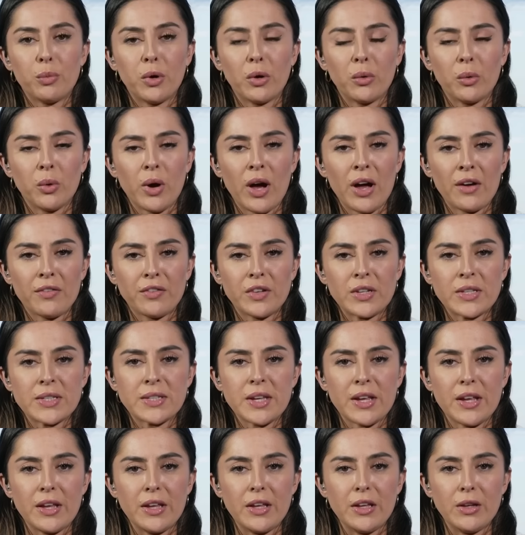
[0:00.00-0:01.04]
but we'll have to
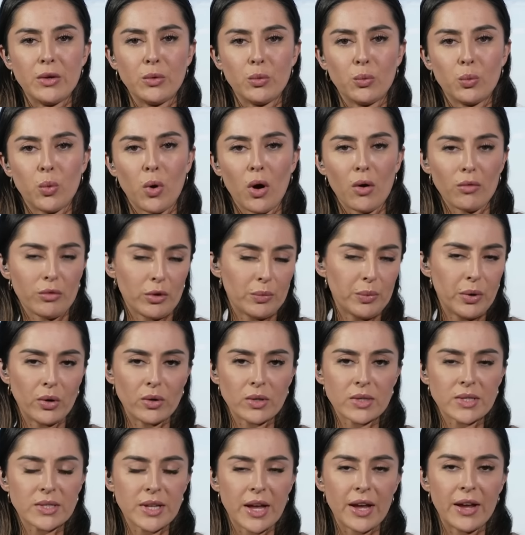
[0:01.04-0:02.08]
see what
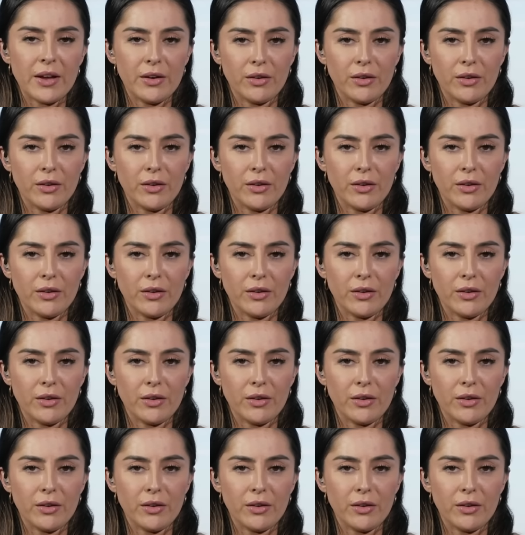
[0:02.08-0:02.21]
reports say.